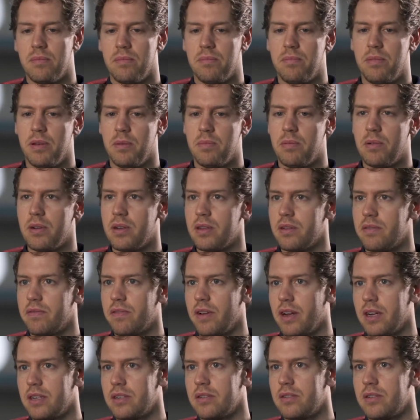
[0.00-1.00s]
people in the
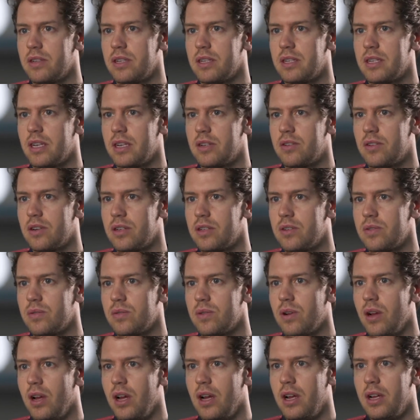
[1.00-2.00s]
factory, etc.,
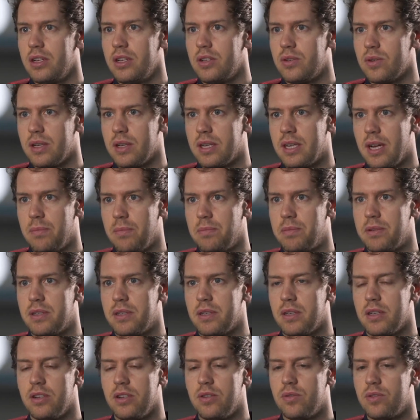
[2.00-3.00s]
to
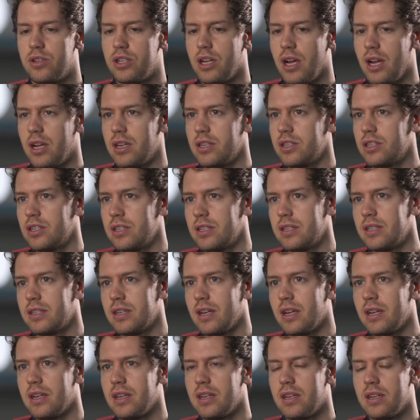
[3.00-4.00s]
adapt new challenges.
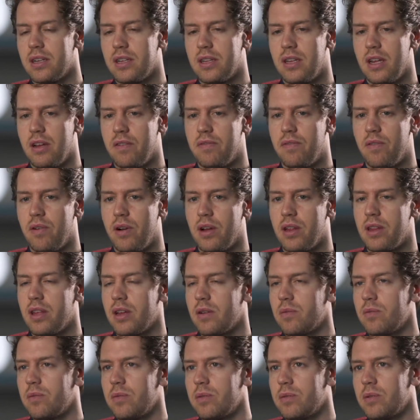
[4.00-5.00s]
And therefore, I
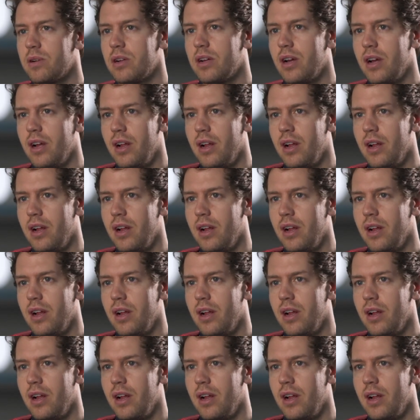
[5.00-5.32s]
think we will